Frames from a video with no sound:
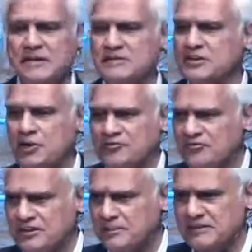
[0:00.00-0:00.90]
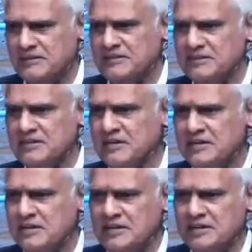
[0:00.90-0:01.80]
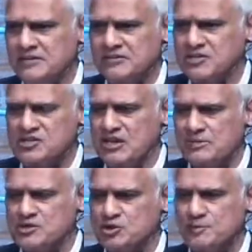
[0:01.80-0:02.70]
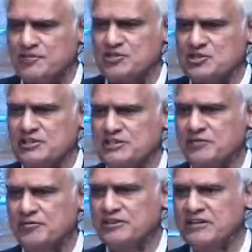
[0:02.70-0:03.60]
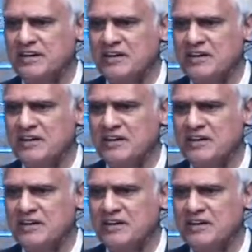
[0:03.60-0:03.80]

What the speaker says: They're not fundamentally the same and superficially different.